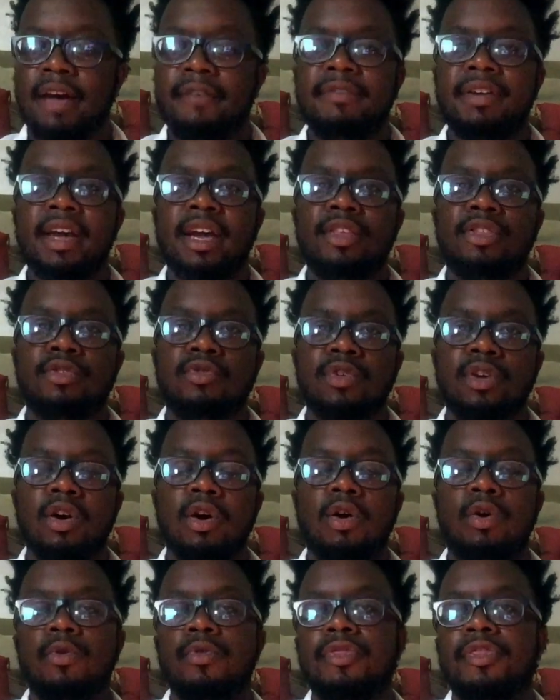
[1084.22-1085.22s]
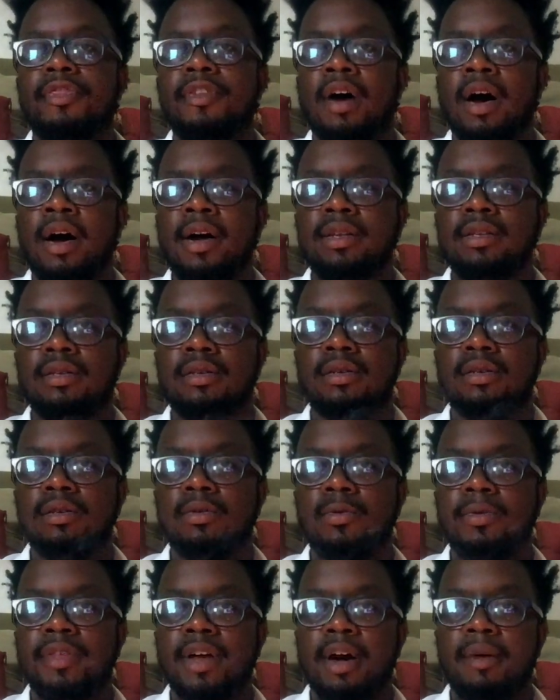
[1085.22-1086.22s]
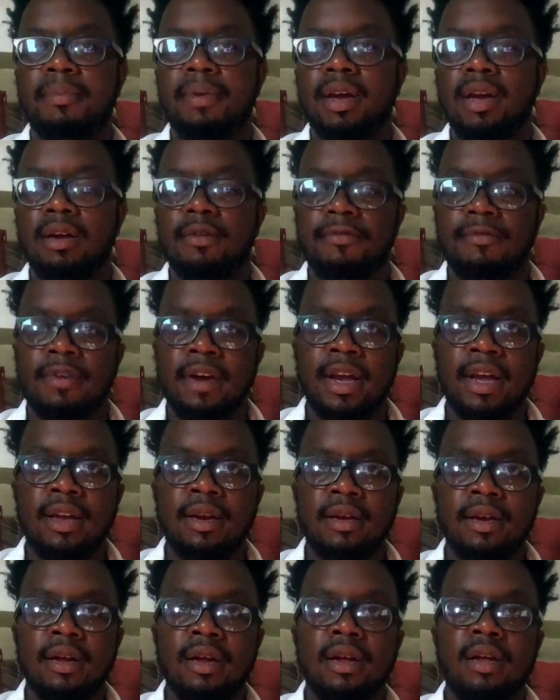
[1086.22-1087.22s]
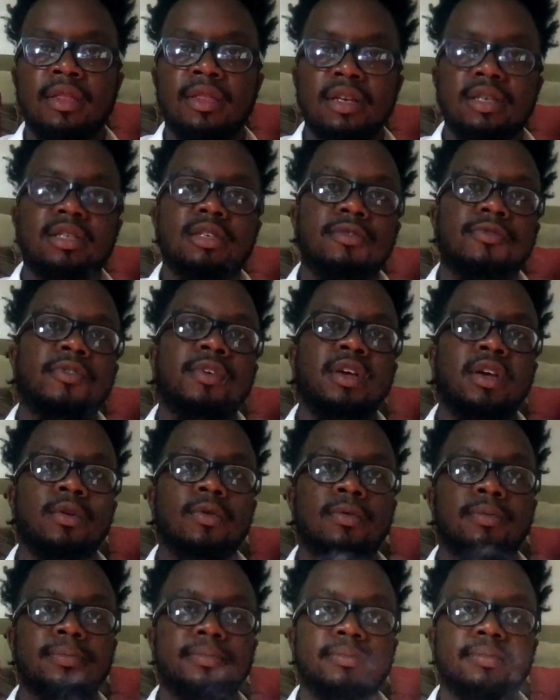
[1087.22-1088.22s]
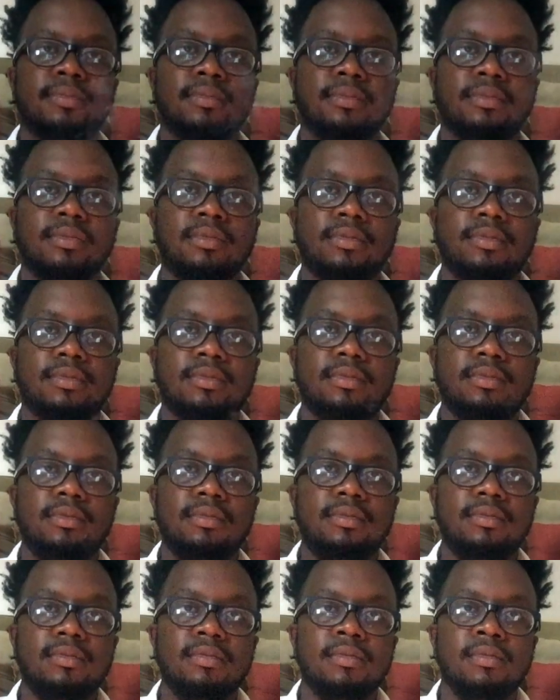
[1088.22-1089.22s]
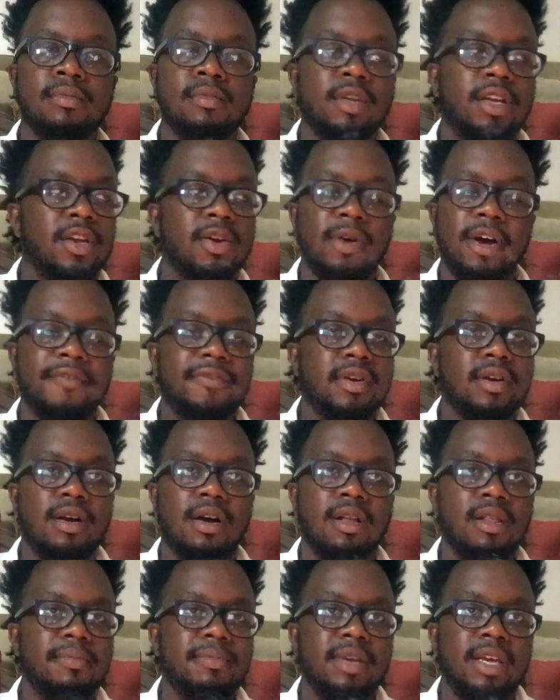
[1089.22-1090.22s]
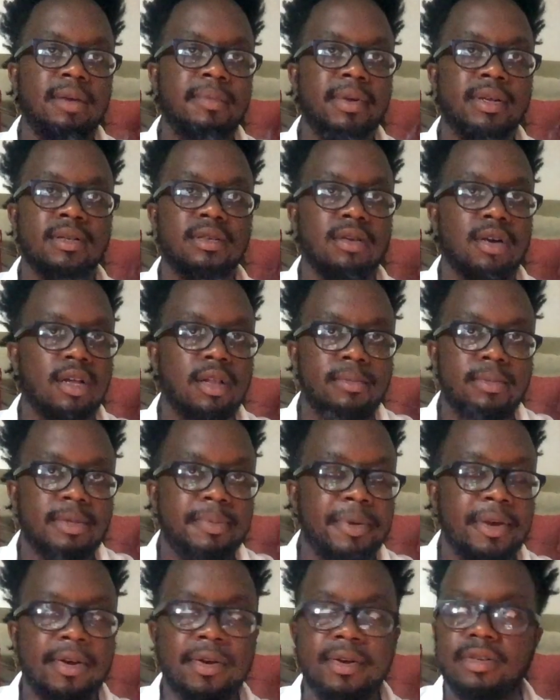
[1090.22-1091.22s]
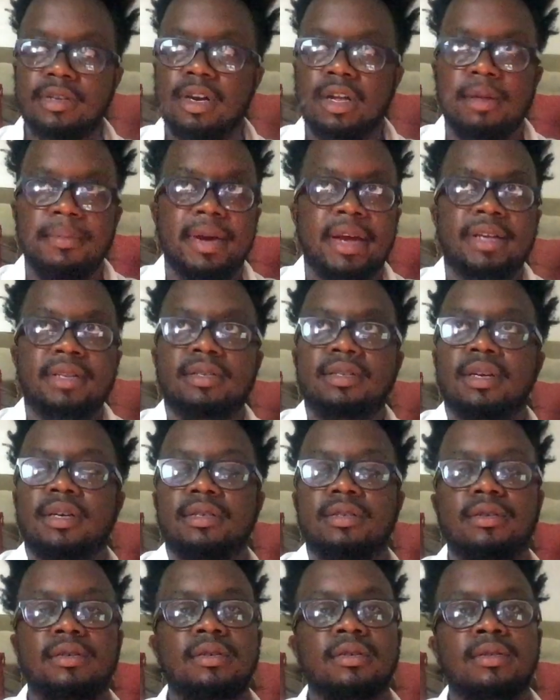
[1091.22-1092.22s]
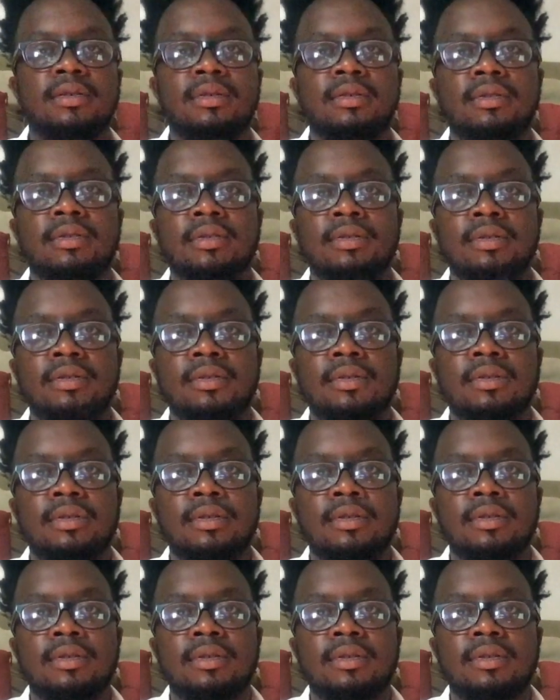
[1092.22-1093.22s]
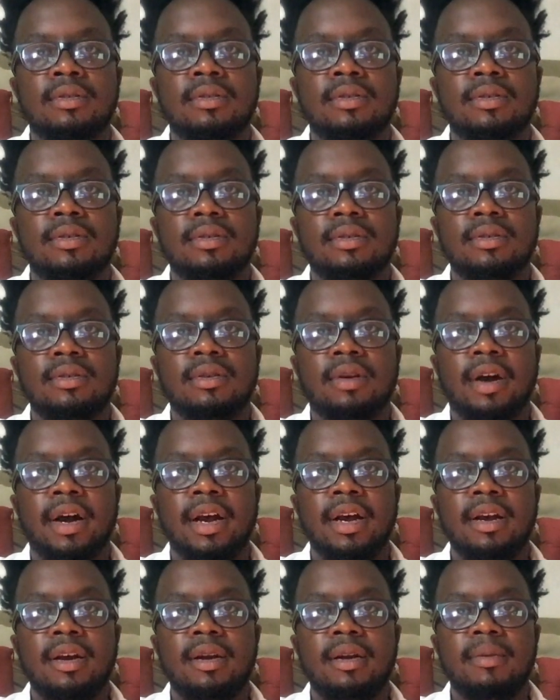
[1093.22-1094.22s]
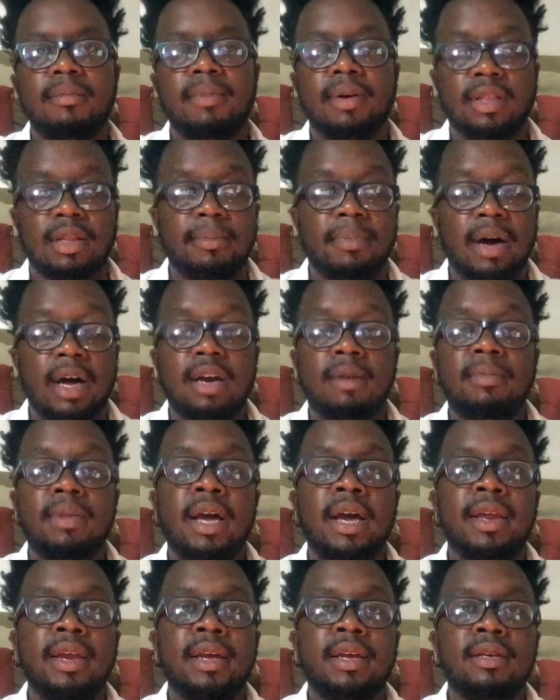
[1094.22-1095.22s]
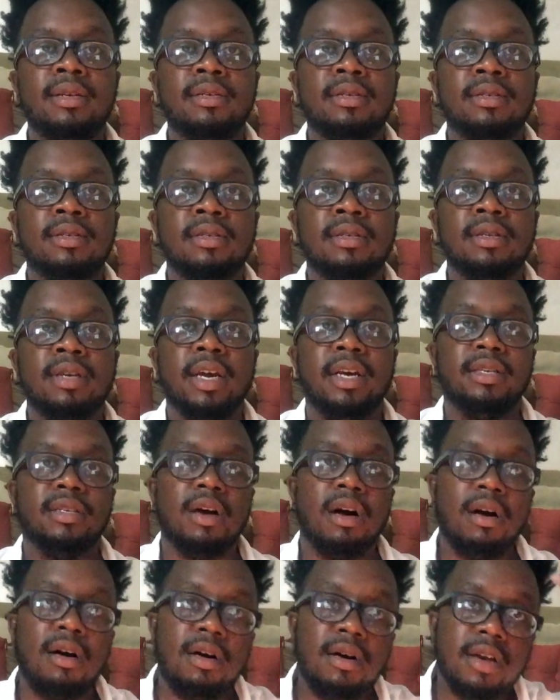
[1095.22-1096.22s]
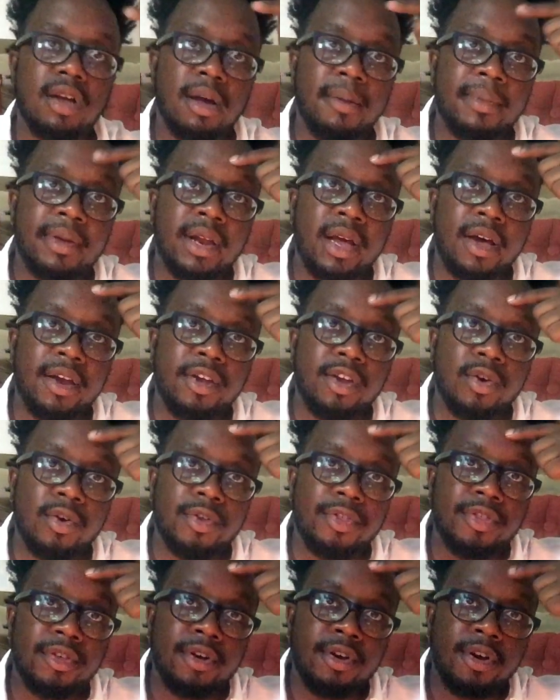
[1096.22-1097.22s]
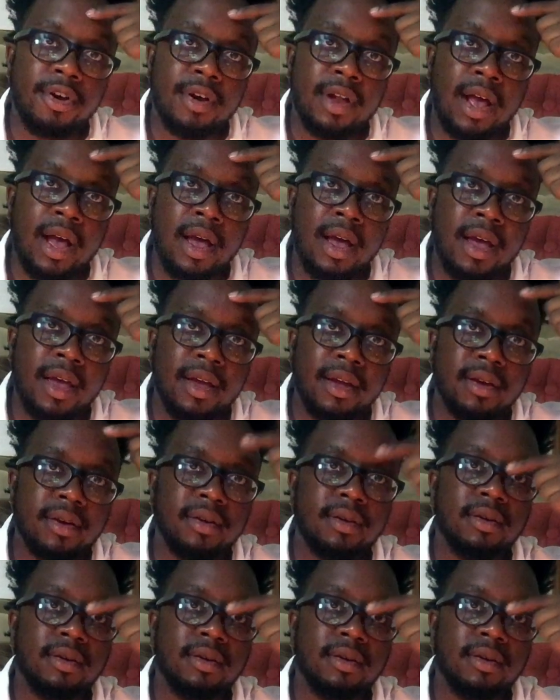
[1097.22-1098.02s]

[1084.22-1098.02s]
navigate through your own thoughts without being afraid, this is for you. You don't have to call them demons, call them spirits, call them ancestors. All right? But the bottom line is, it's all coming out of your third eye,